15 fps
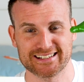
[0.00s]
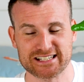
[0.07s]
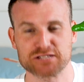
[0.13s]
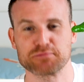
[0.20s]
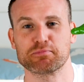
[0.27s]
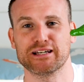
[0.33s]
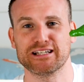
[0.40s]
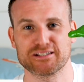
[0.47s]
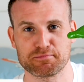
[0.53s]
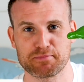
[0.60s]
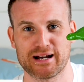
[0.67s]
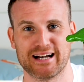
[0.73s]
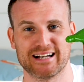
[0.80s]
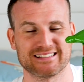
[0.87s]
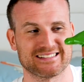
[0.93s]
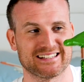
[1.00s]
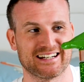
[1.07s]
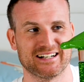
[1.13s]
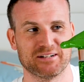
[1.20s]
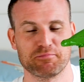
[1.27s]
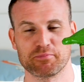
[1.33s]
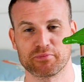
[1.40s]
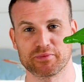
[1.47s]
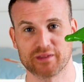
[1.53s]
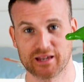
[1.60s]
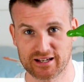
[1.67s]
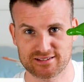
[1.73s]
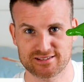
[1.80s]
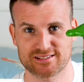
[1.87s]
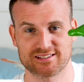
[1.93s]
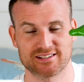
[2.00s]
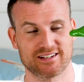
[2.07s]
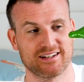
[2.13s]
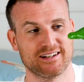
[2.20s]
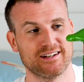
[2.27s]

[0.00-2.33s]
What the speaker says: it's Peter Pan's hat. Yes.